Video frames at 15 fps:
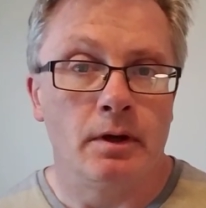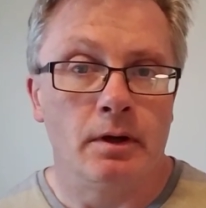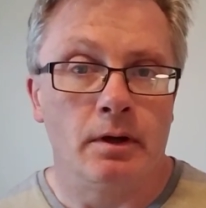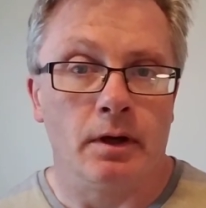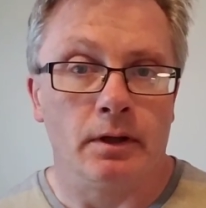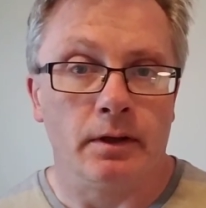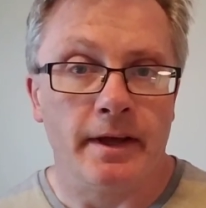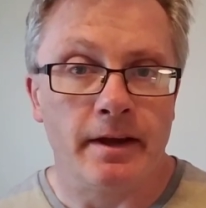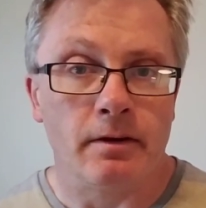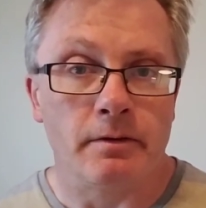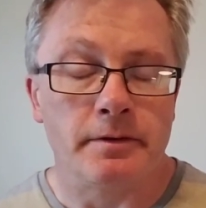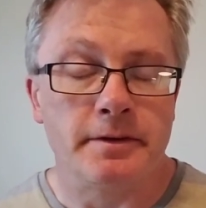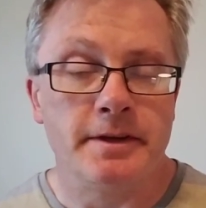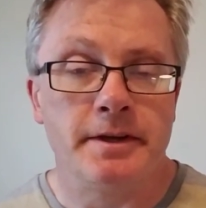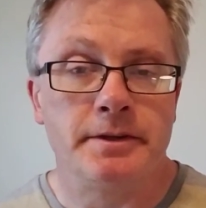a legal
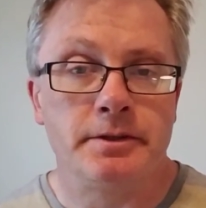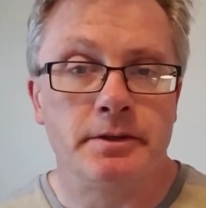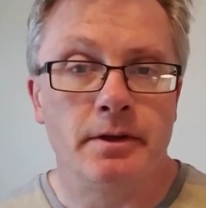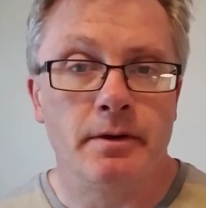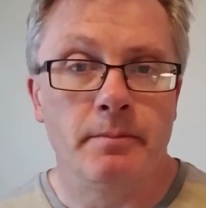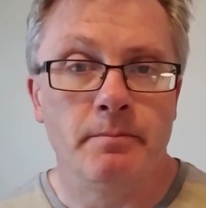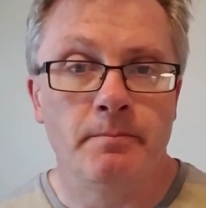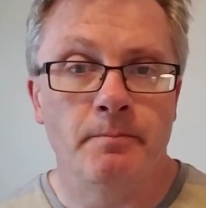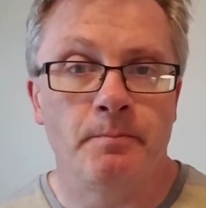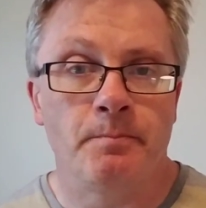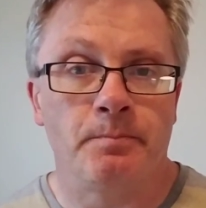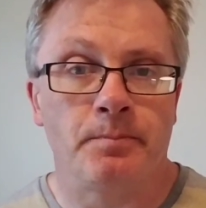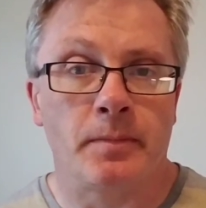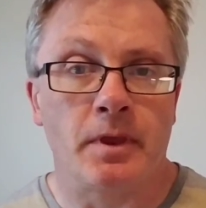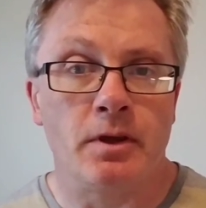system.
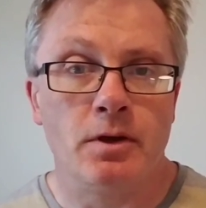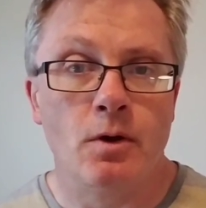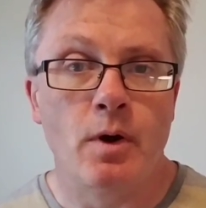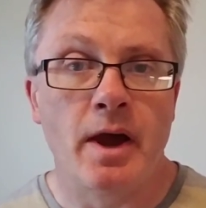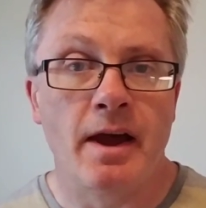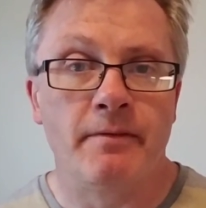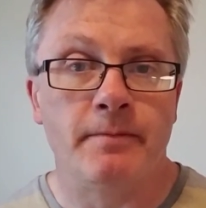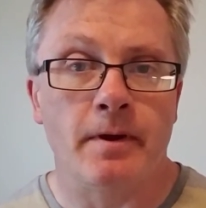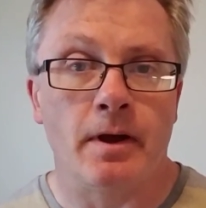You have to